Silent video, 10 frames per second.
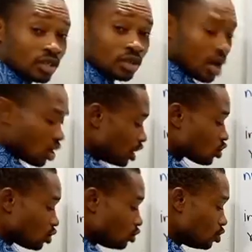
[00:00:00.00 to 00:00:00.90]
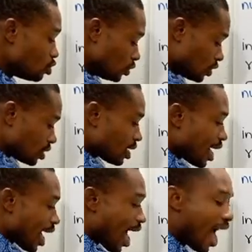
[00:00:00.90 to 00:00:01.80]
You are going to
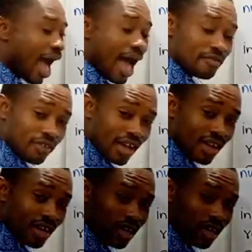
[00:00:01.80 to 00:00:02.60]
use have